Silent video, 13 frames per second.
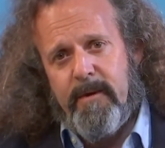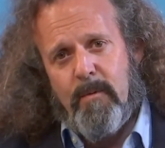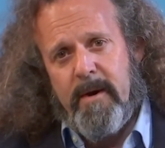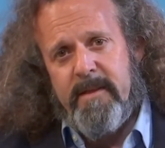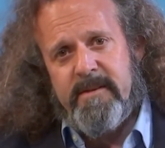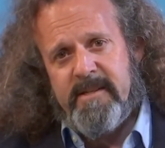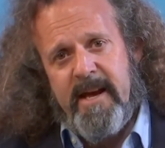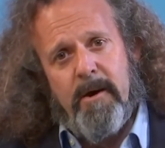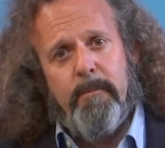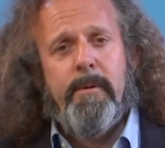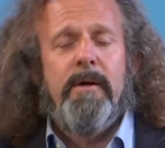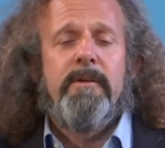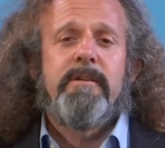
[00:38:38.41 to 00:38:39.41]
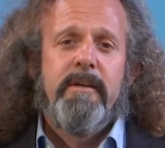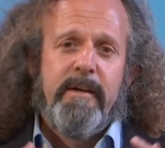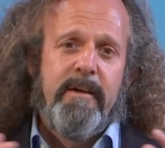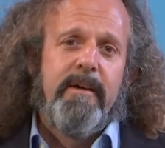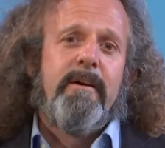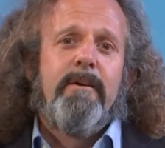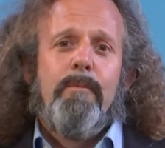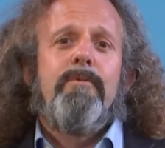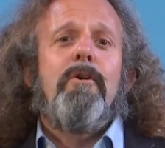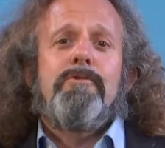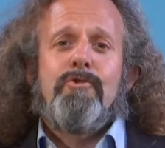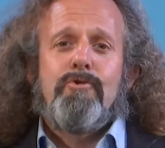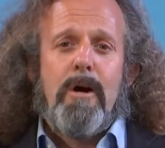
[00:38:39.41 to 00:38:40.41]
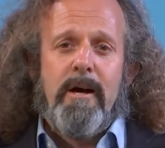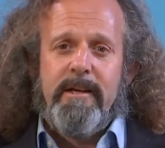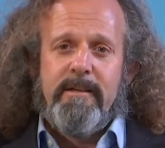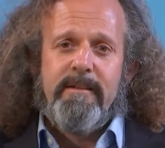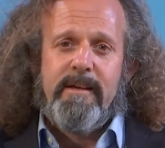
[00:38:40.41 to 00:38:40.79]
weigh this down, but we've got to try.